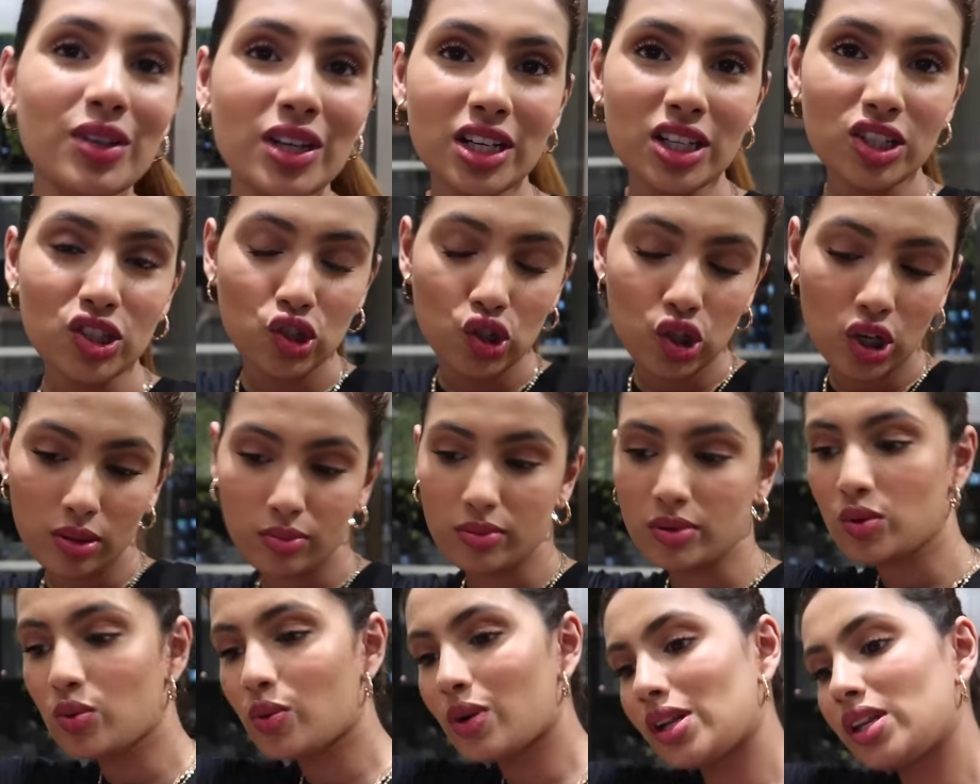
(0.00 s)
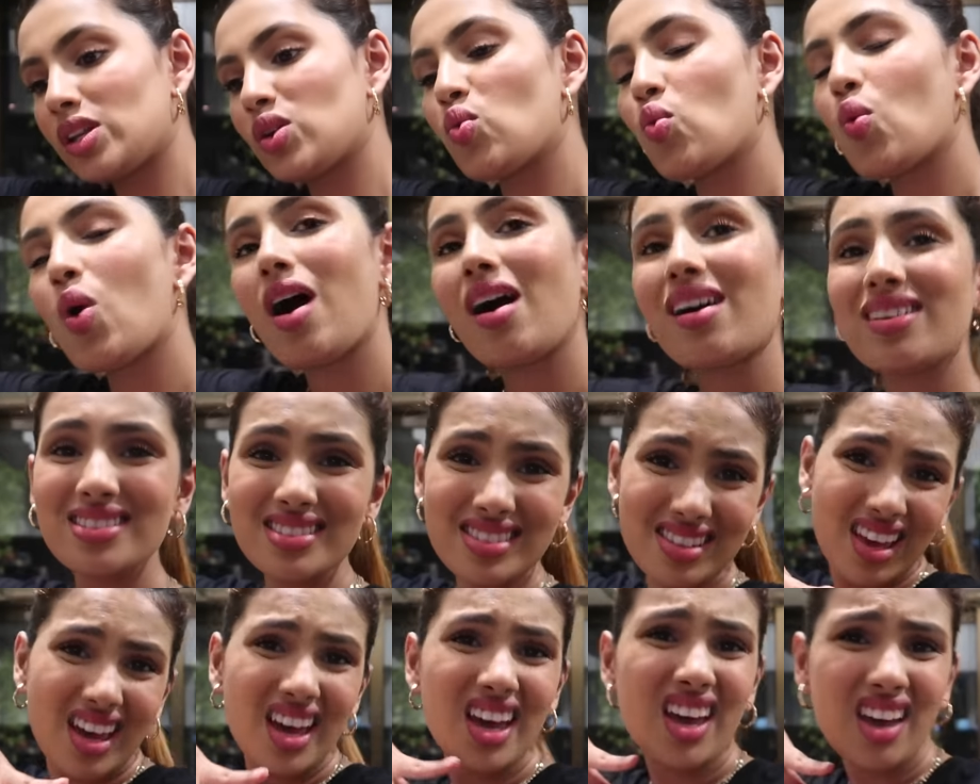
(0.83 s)
Were Trouble When You
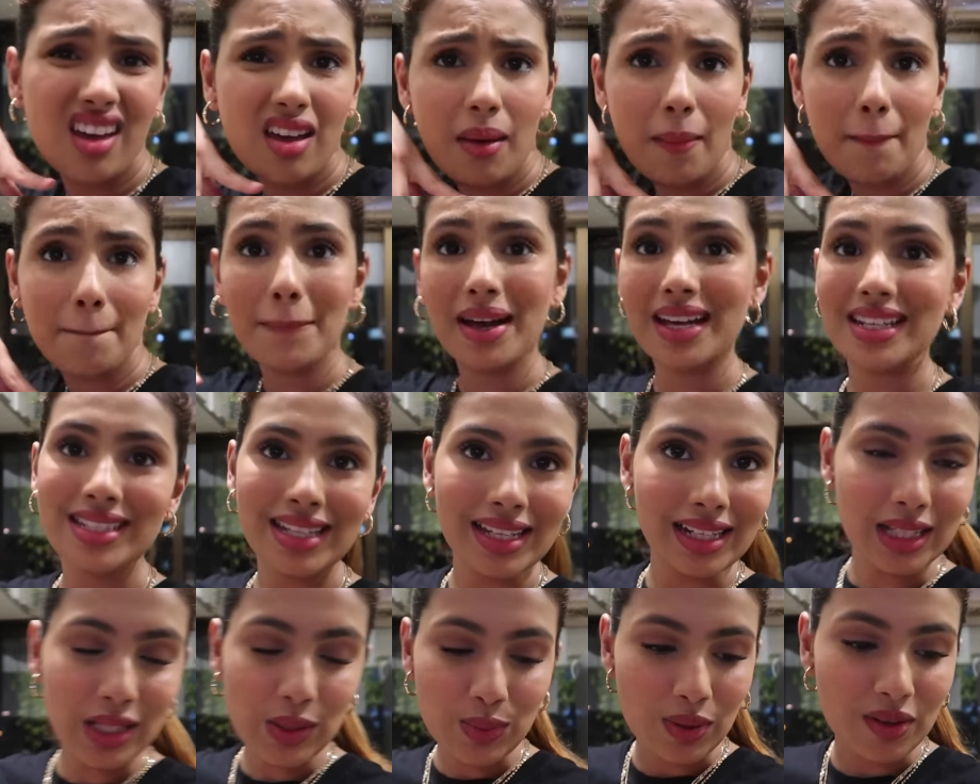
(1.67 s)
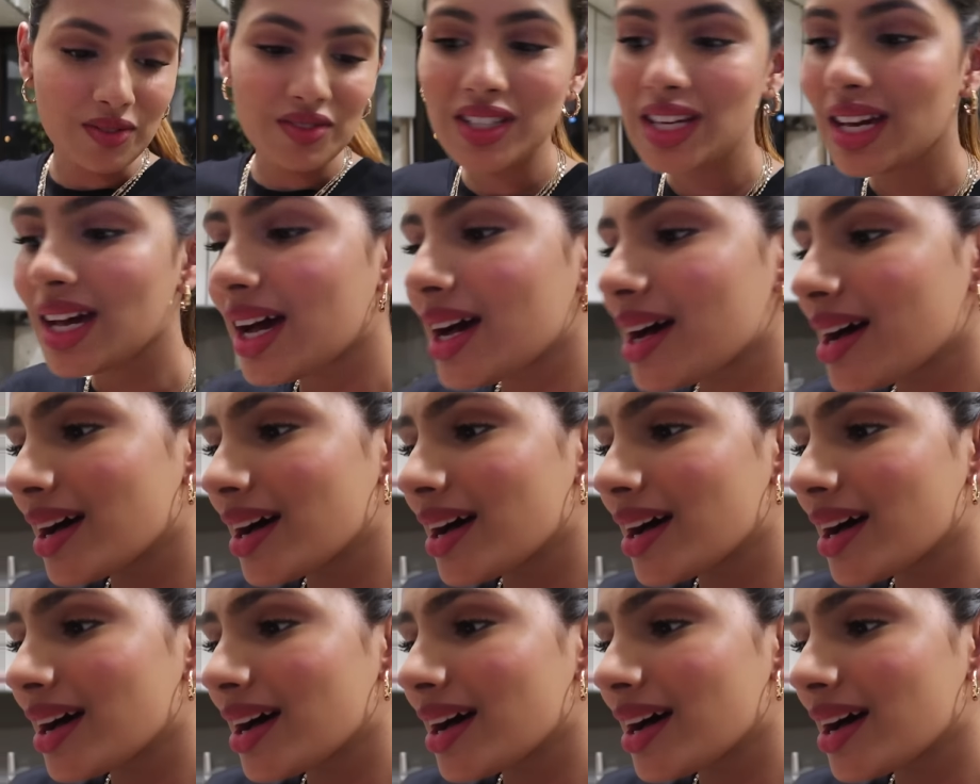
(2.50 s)
Walked In" by Taylor Swift.